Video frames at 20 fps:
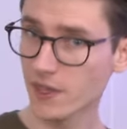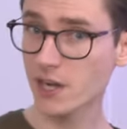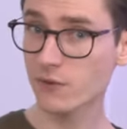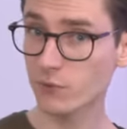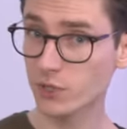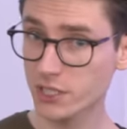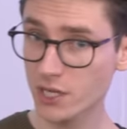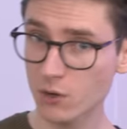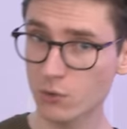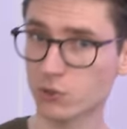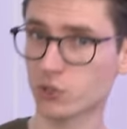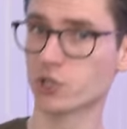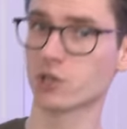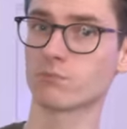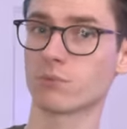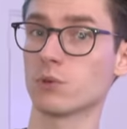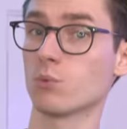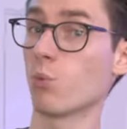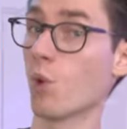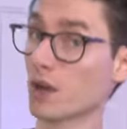the end result should
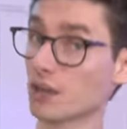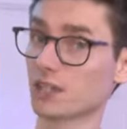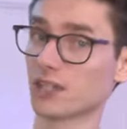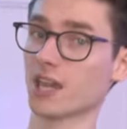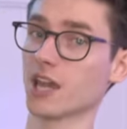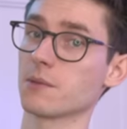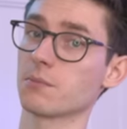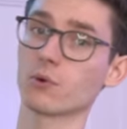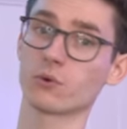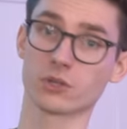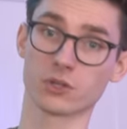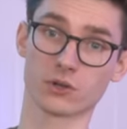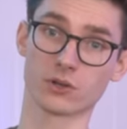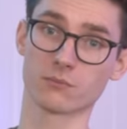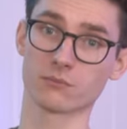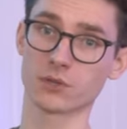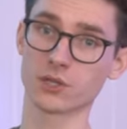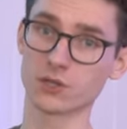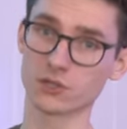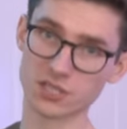be one cable on your
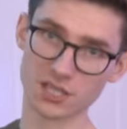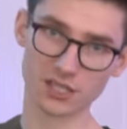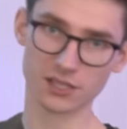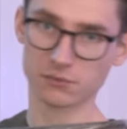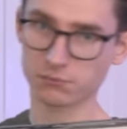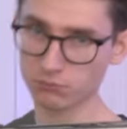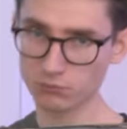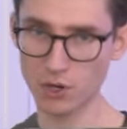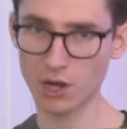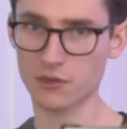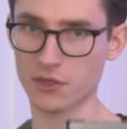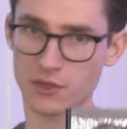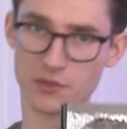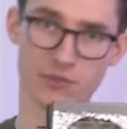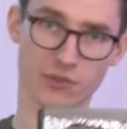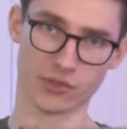computer rather than